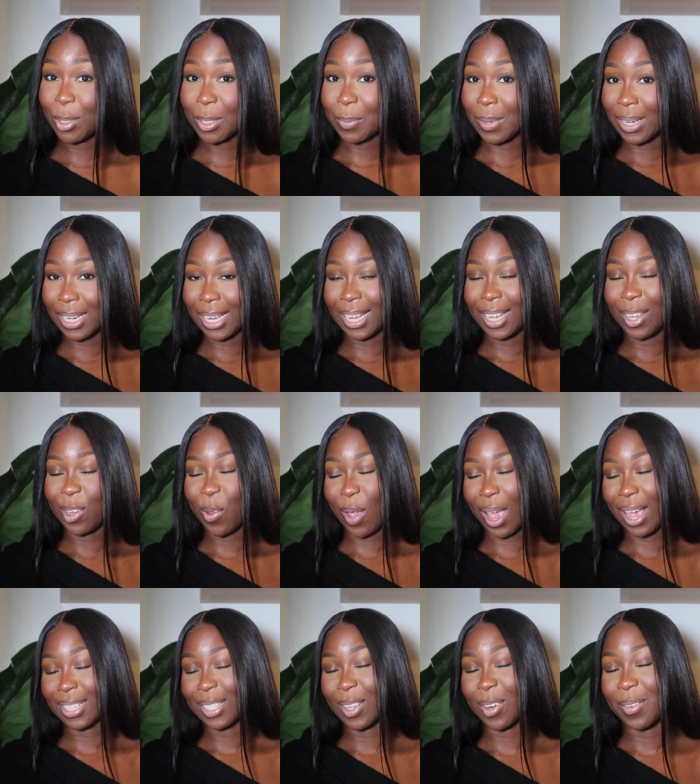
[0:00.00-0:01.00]
ultimately you
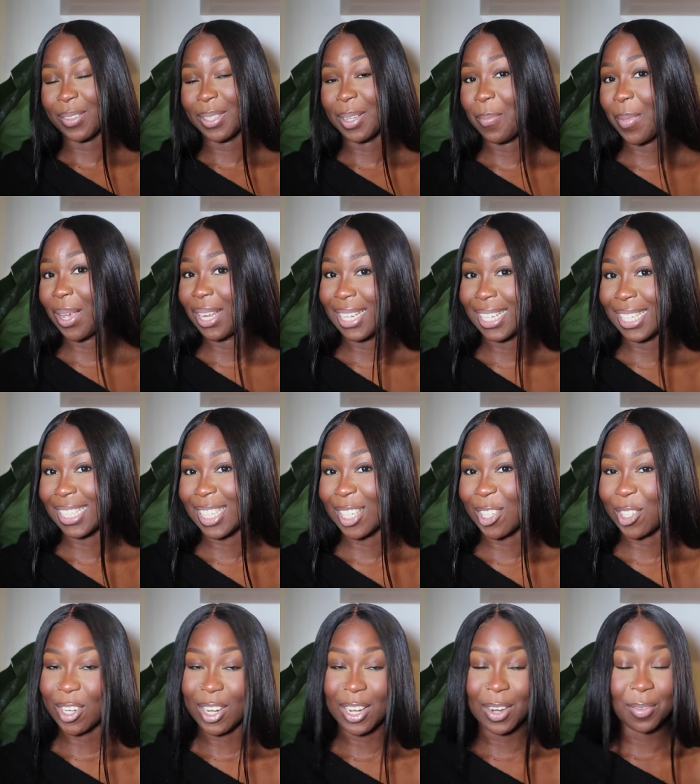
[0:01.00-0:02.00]
guys can obviously make the
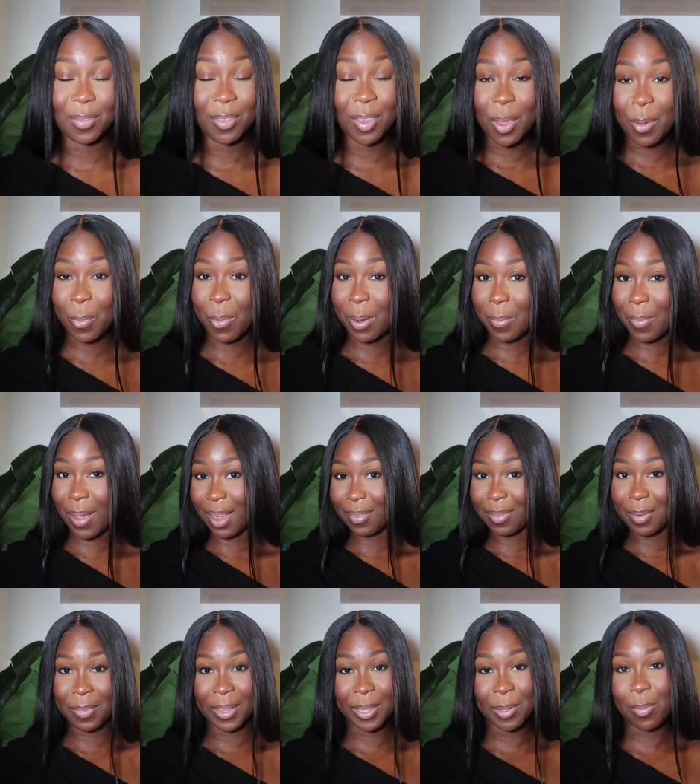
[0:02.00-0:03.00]
decision if you want to buy
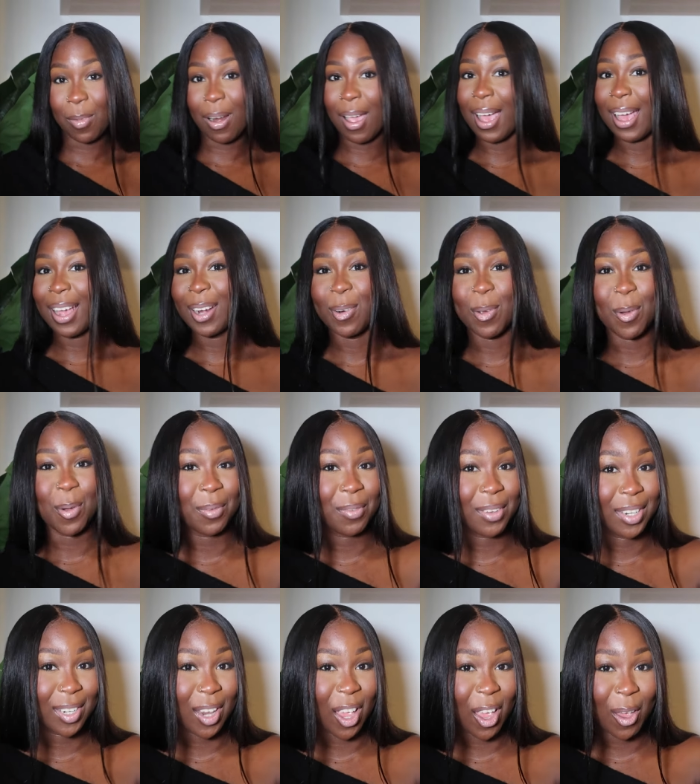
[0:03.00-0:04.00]
from this brand or if
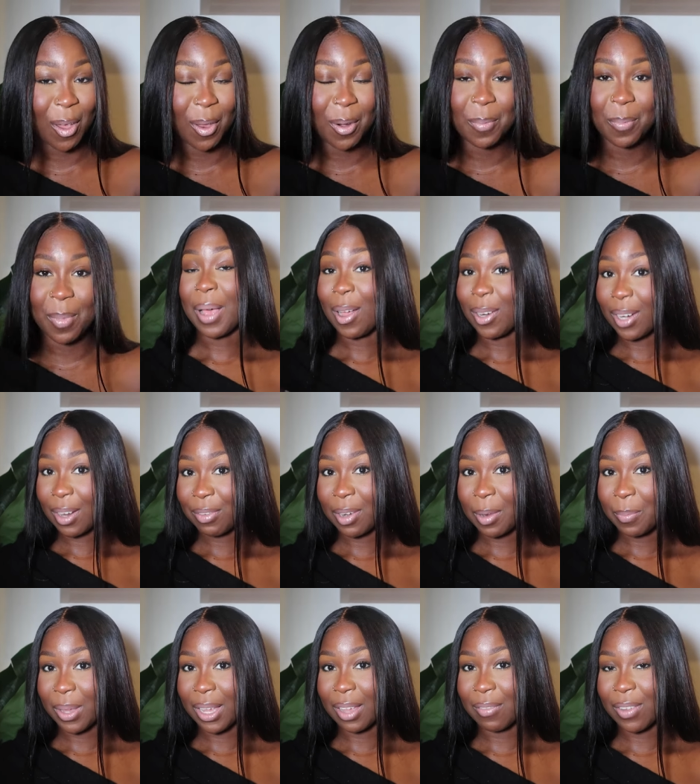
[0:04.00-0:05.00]
you don't. But I'll
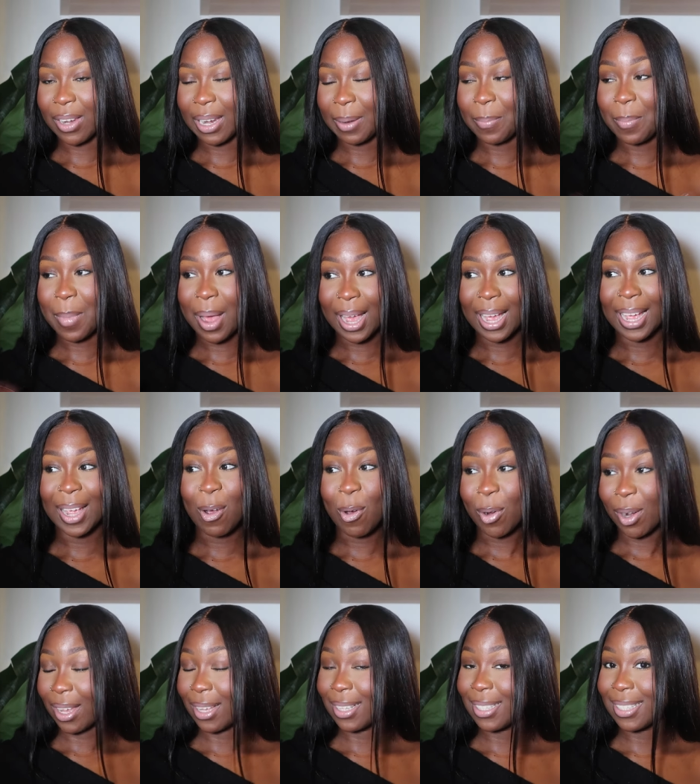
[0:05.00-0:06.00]
definitely be giving my
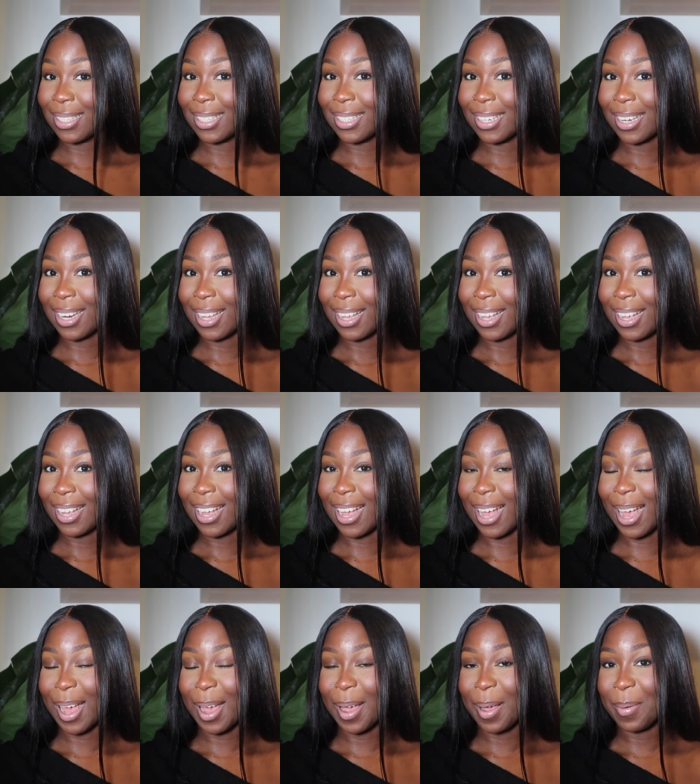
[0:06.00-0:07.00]
honest
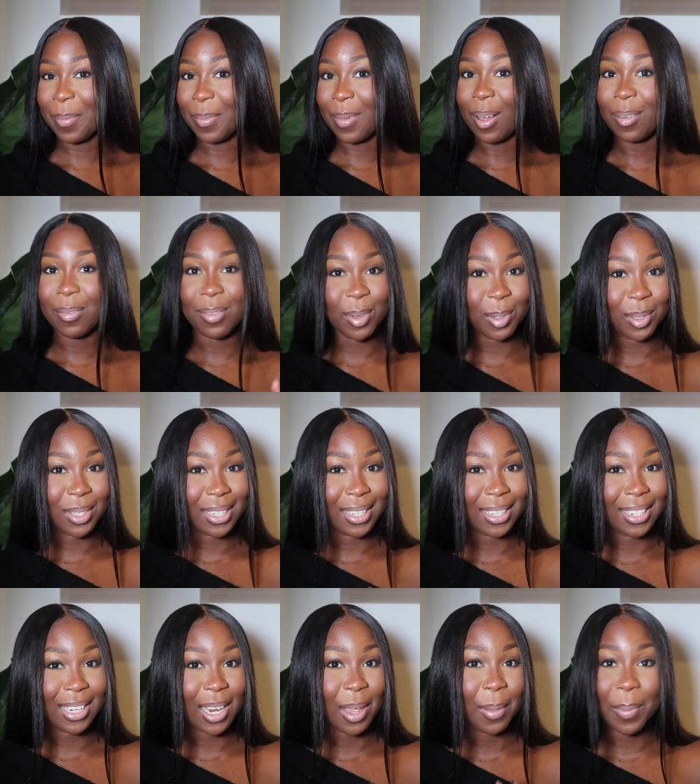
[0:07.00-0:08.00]

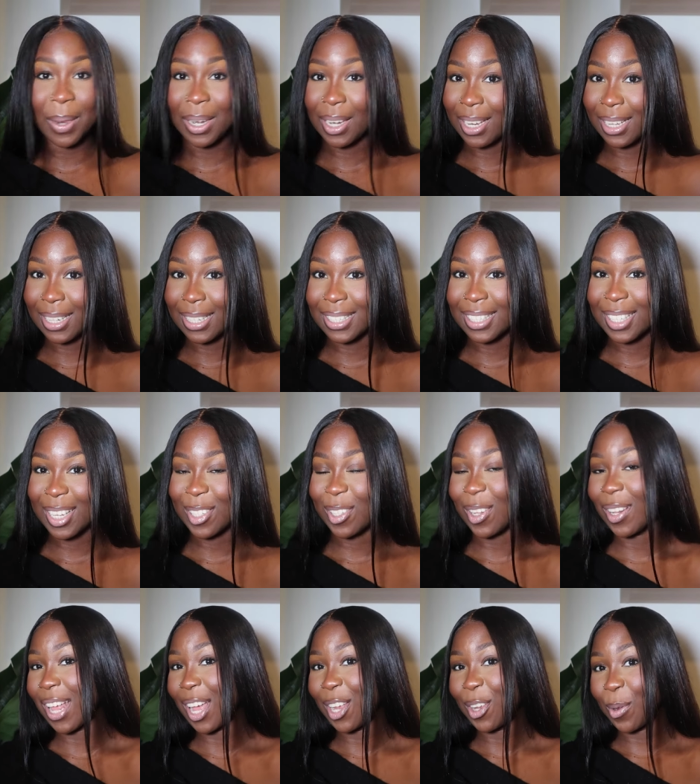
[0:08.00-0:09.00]
unfiltered opinions
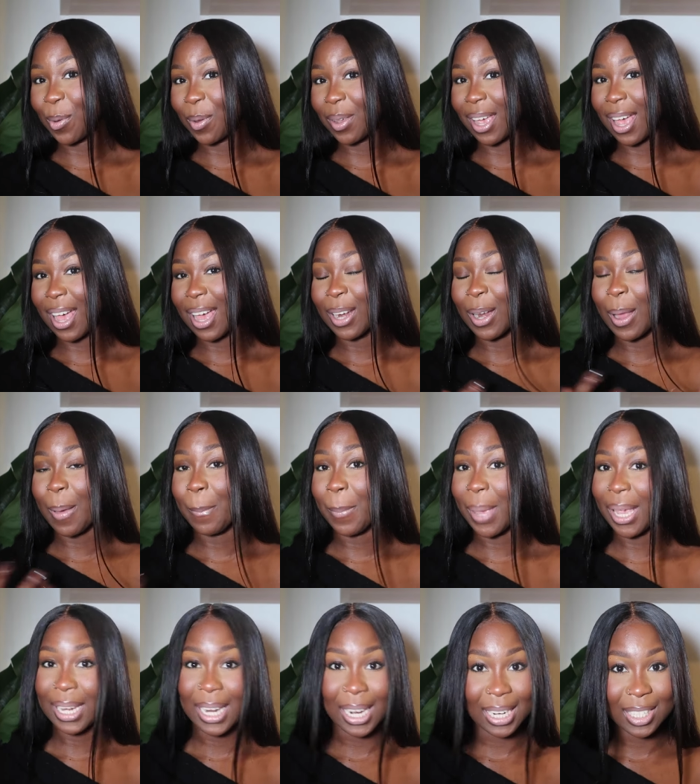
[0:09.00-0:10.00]
so that you can
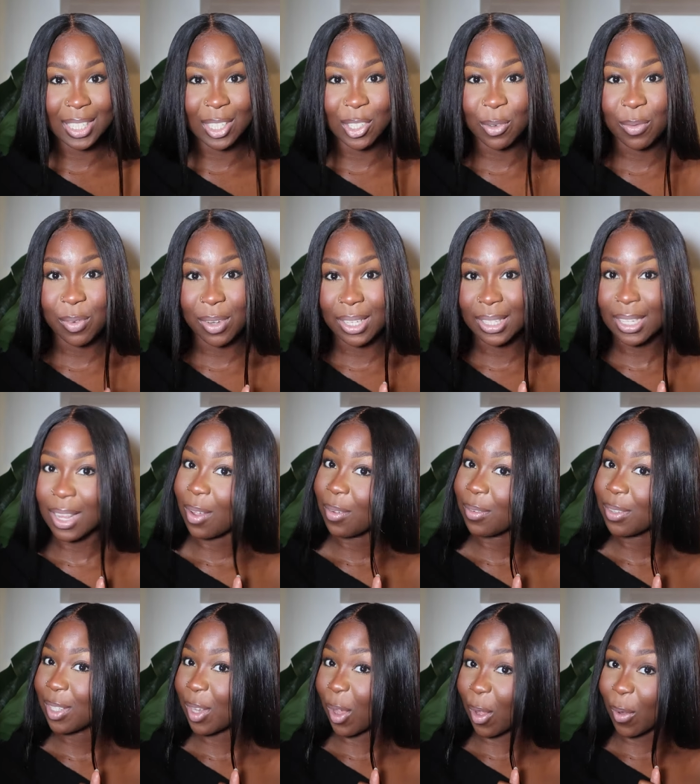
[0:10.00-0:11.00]
make that decision for
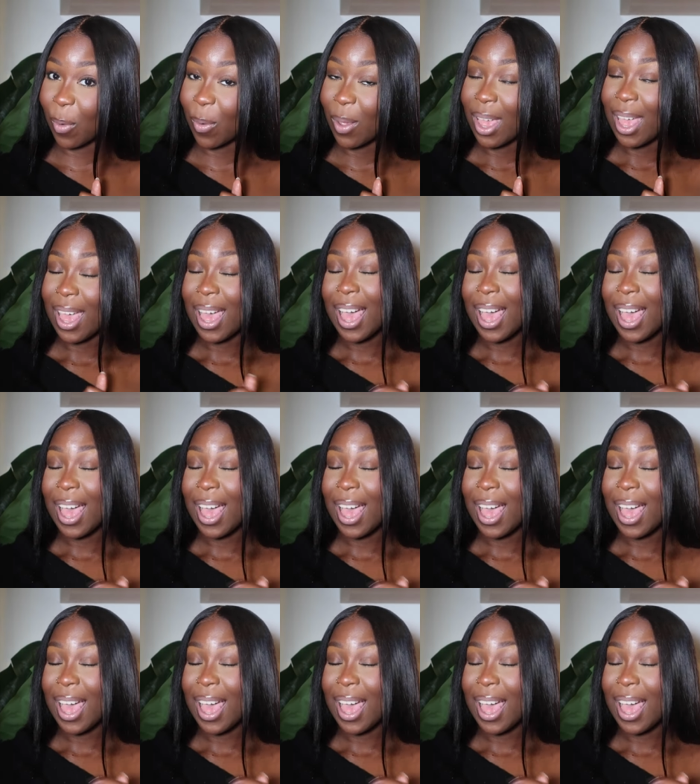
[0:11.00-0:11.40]
yourself. So